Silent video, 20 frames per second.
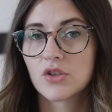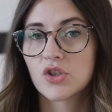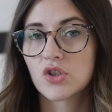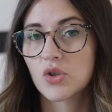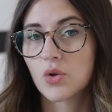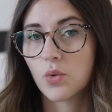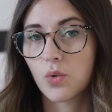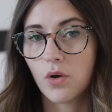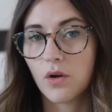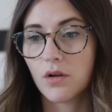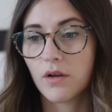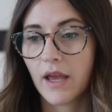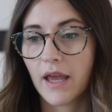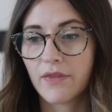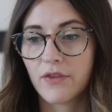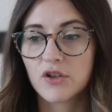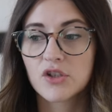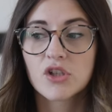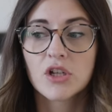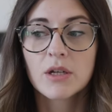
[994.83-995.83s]
school,
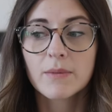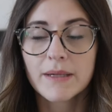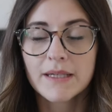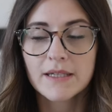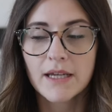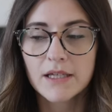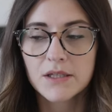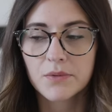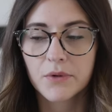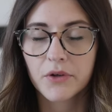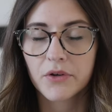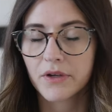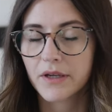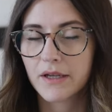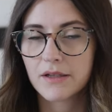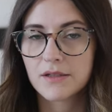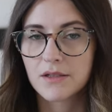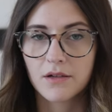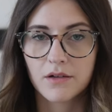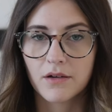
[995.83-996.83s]
and there's going to be days where your
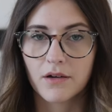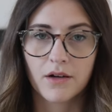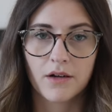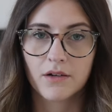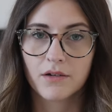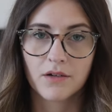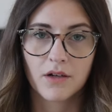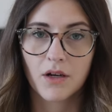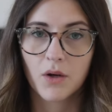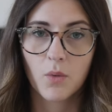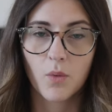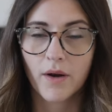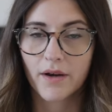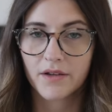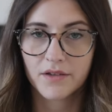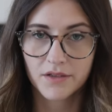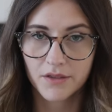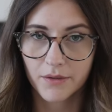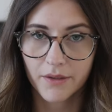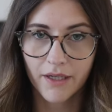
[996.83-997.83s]
kids aren't going to want
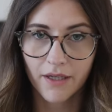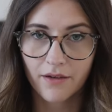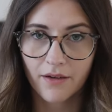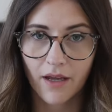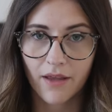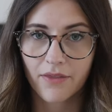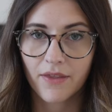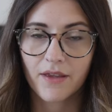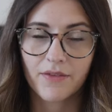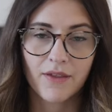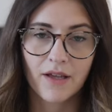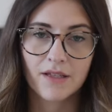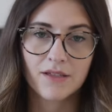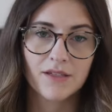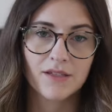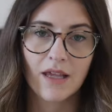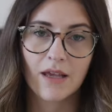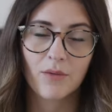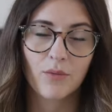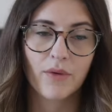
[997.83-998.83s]
to do it. I think
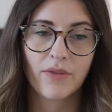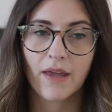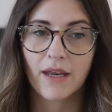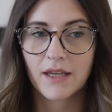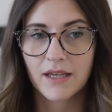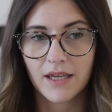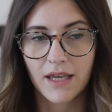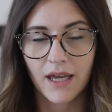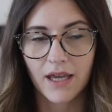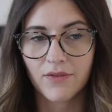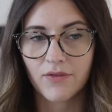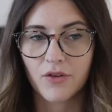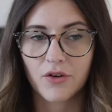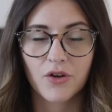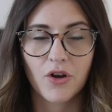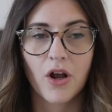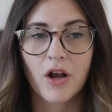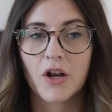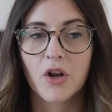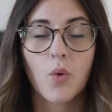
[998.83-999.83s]
that's like with any kid, they're
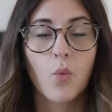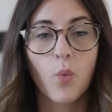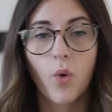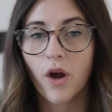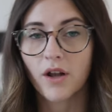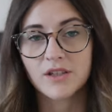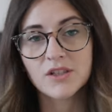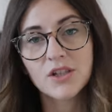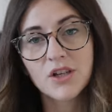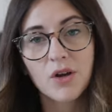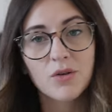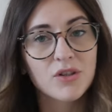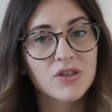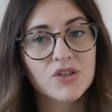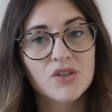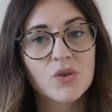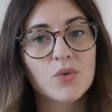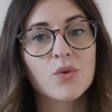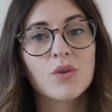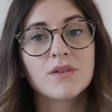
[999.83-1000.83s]
not going to want to go to
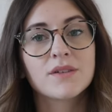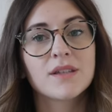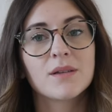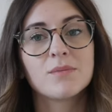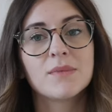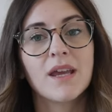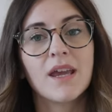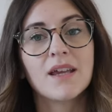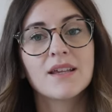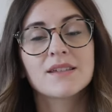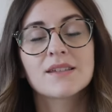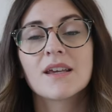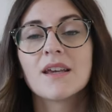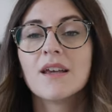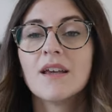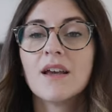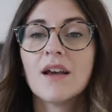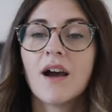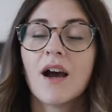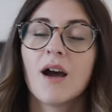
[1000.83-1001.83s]
school some days.
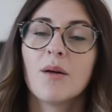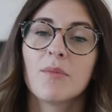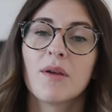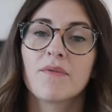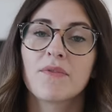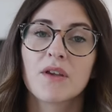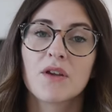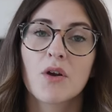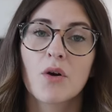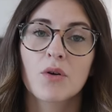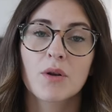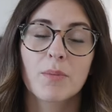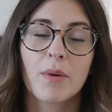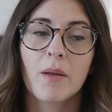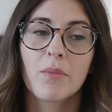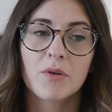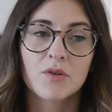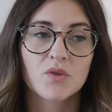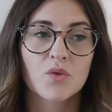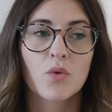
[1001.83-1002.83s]
Um, if they go to
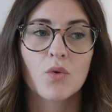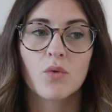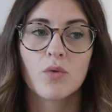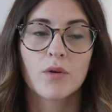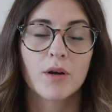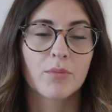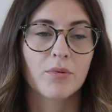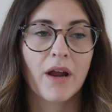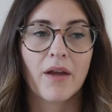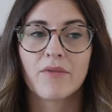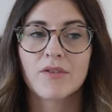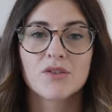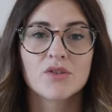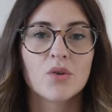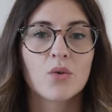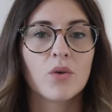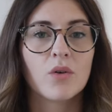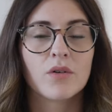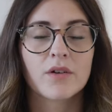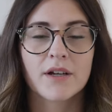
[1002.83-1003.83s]
public school or private
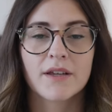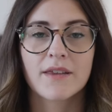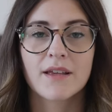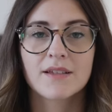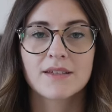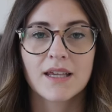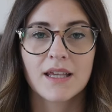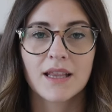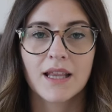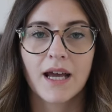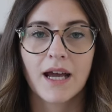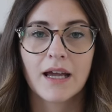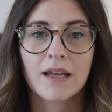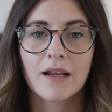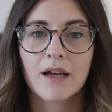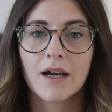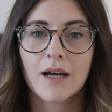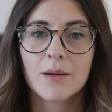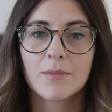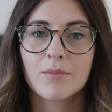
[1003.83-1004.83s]
school or things like
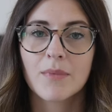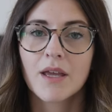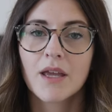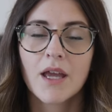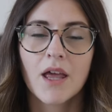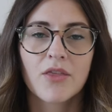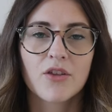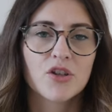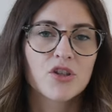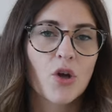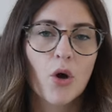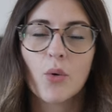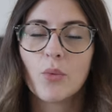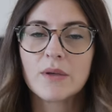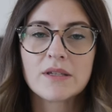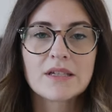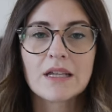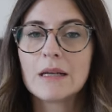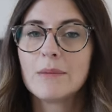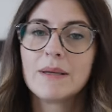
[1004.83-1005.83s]
that, um, there's
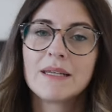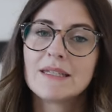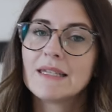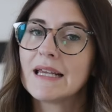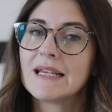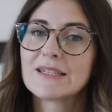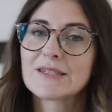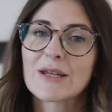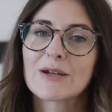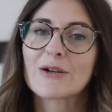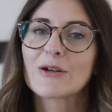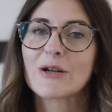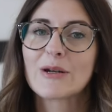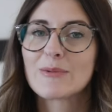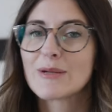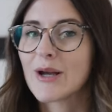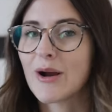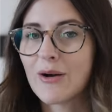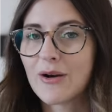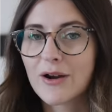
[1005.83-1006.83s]
always going to be days that are going
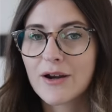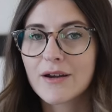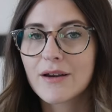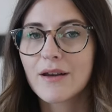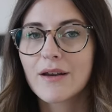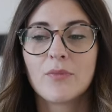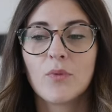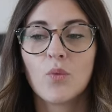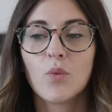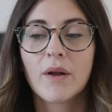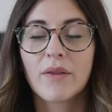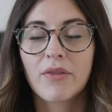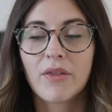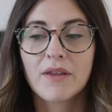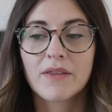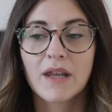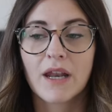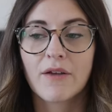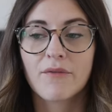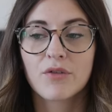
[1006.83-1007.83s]
to be hard. One
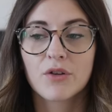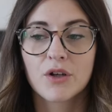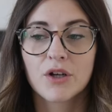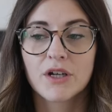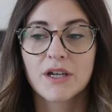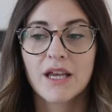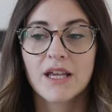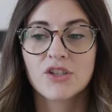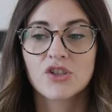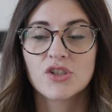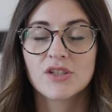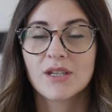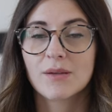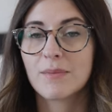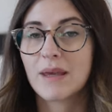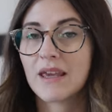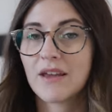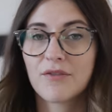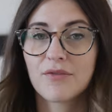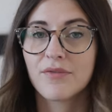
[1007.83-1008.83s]
thing that I've learned is just to
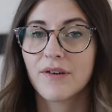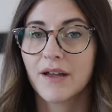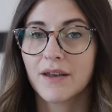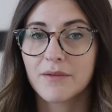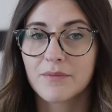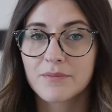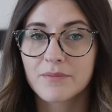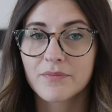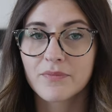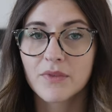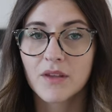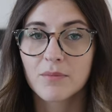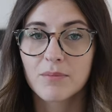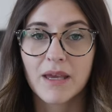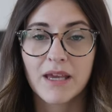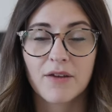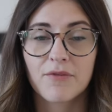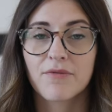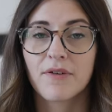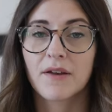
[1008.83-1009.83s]
make it fun.
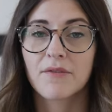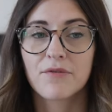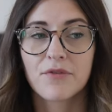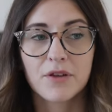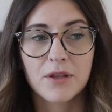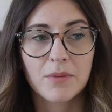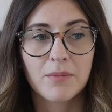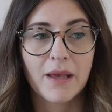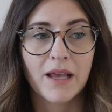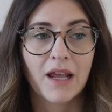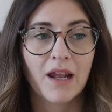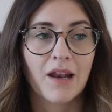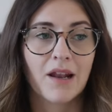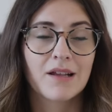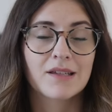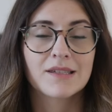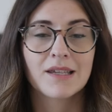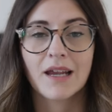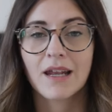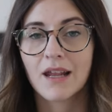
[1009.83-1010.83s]
Make it fun for them, making it
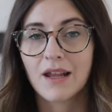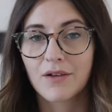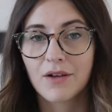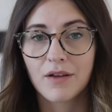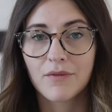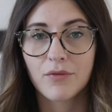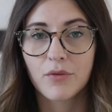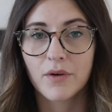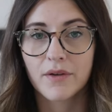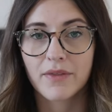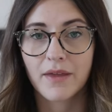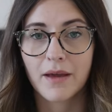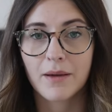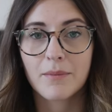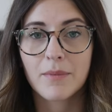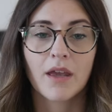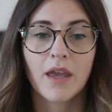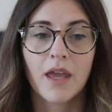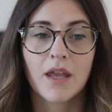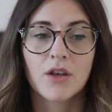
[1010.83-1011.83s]
exciting for
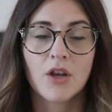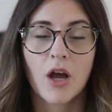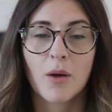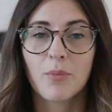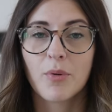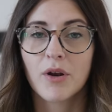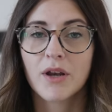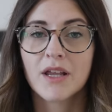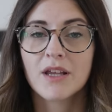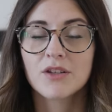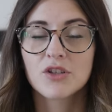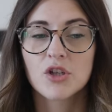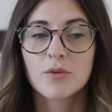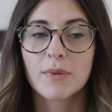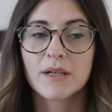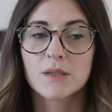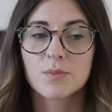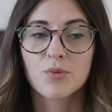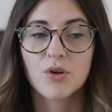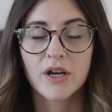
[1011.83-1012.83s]
them, and not putting too
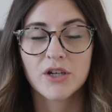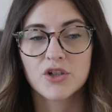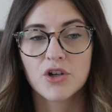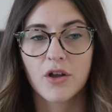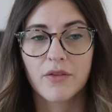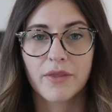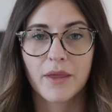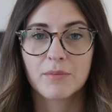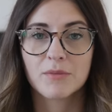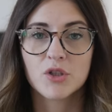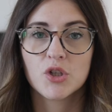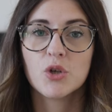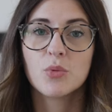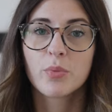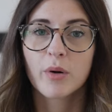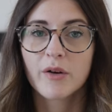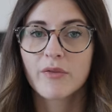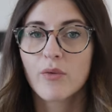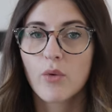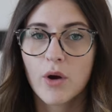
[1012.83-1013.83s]
much pressure on them to
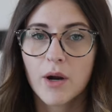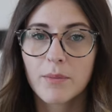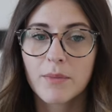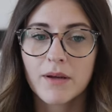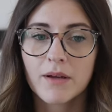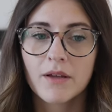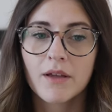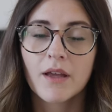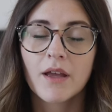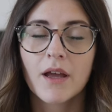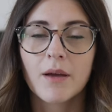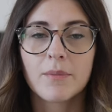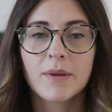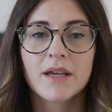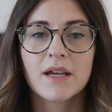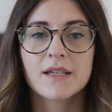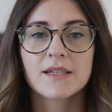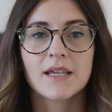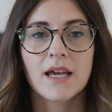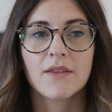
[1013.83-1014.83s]
perform,
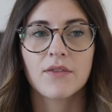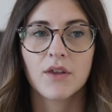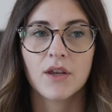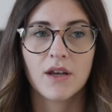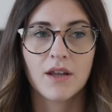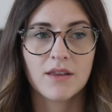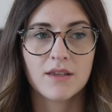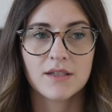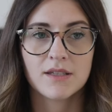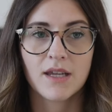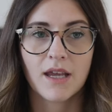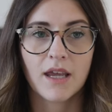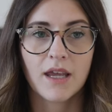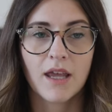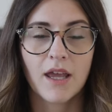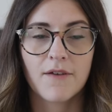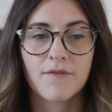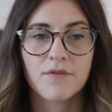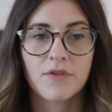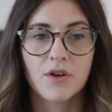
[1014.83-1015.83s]
because at the end of the day,
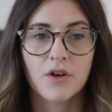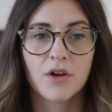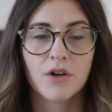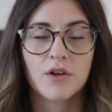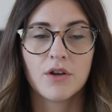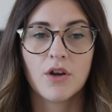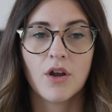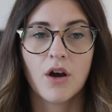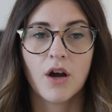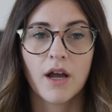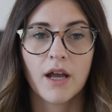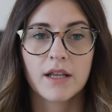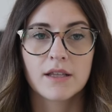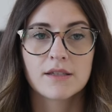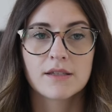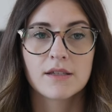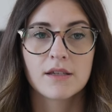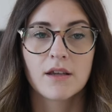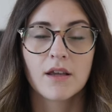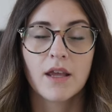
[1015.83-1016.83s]
if they're
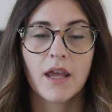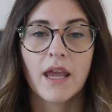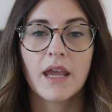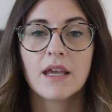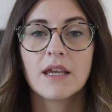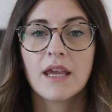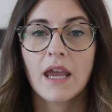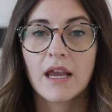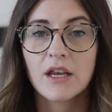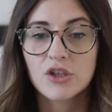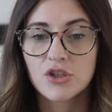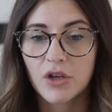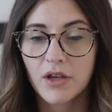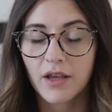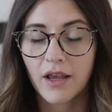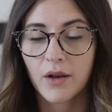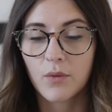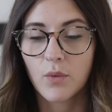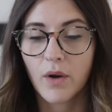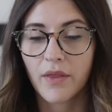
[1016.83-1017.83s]
not
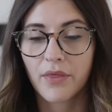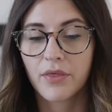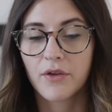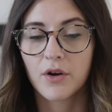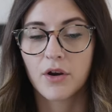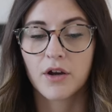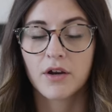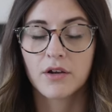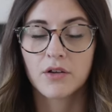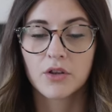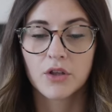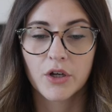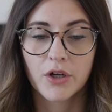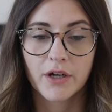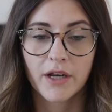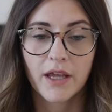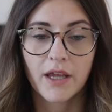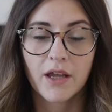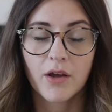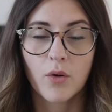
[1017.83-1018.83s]
engaging in what they're
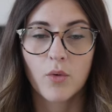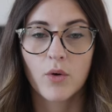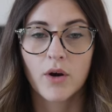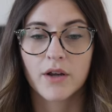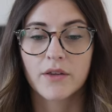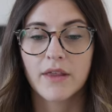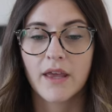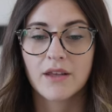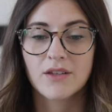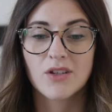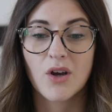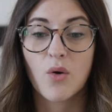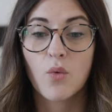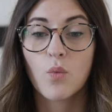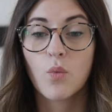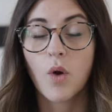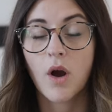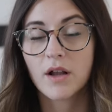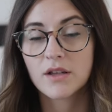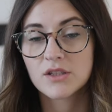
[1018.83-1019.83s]
learning or they don't
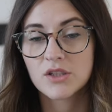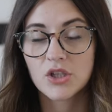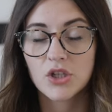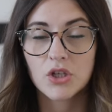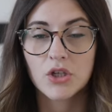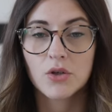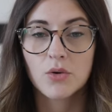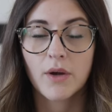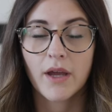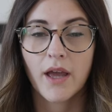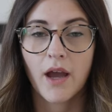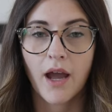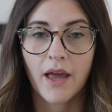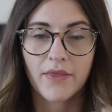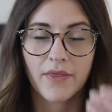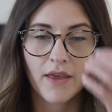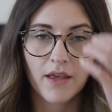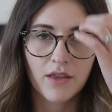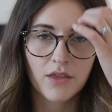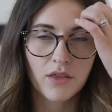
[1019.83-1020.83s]
want to, I
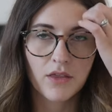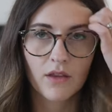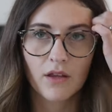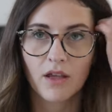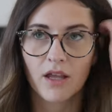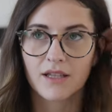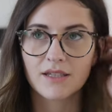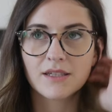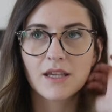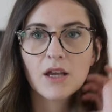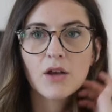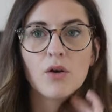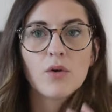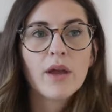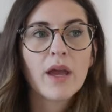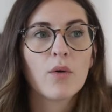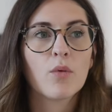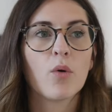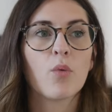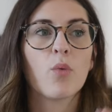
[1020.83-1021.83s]
think it's like,
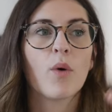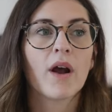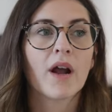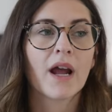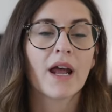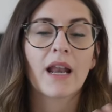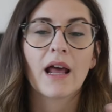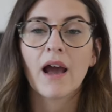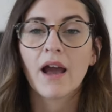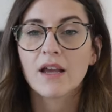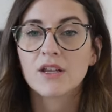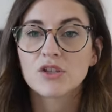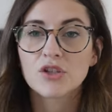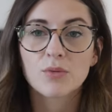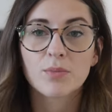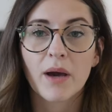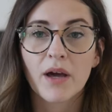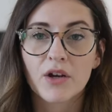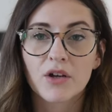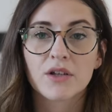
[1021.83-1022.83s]
okay, well, what can I
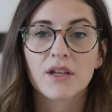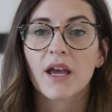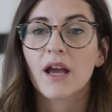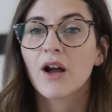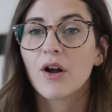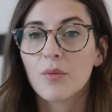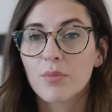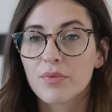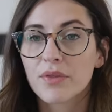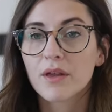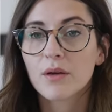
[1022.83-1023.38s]
do better to help